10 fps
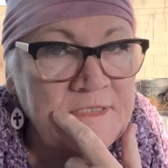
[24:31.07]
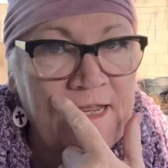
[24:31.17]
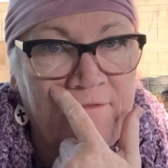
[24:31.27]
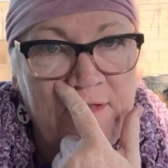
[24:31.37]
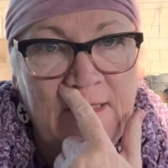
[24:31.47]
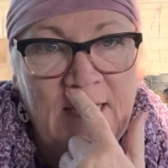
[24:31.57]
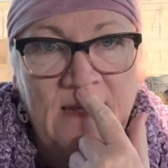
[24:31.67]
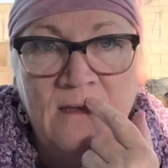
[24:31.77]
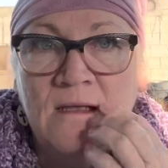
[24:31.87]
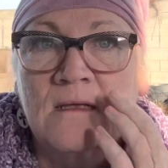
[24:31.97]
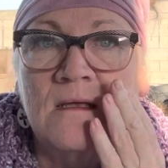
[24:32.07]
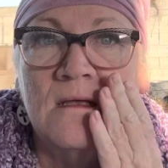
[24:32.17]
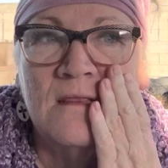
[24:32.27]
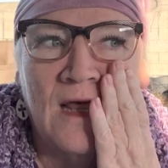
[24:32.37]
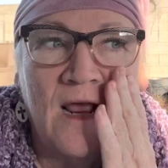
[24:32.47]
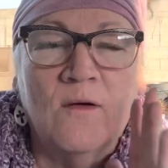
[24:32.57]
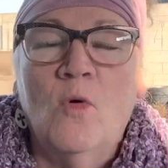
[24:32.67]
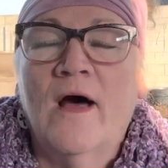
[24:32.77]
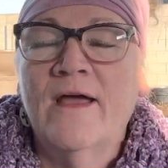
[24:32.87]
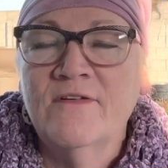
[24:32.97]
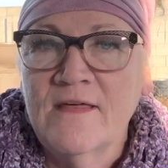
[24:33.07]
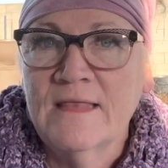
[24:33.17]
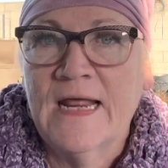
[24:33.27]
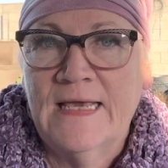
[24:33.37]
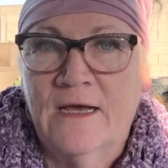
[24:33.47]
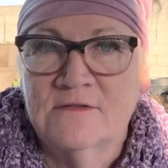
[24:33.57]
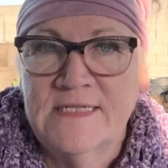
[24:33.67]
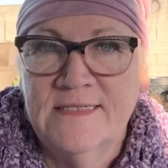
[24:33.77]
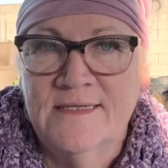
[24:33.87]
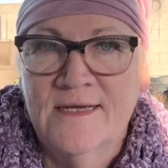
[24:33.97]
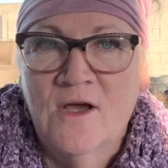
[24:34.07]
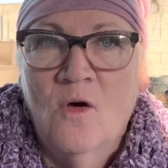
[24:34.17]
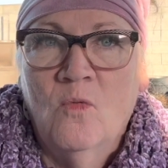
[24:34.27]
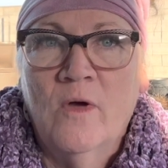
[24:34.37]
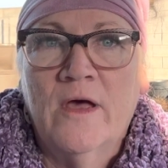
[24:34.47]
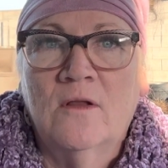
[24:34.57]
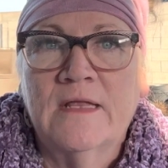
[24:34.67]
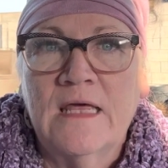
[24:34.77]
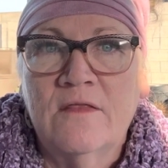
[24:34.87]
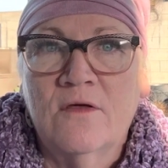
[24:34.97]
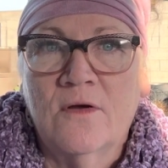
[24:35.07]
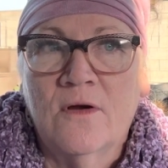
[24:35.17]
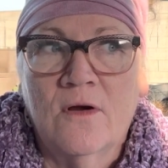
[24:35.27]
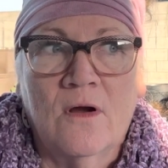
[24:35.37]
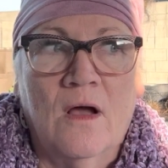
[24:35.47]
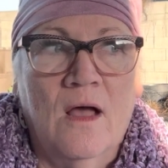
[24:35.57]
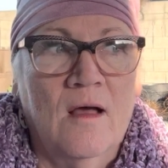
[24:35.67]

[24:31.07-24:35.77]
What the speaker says: everything that I counted will either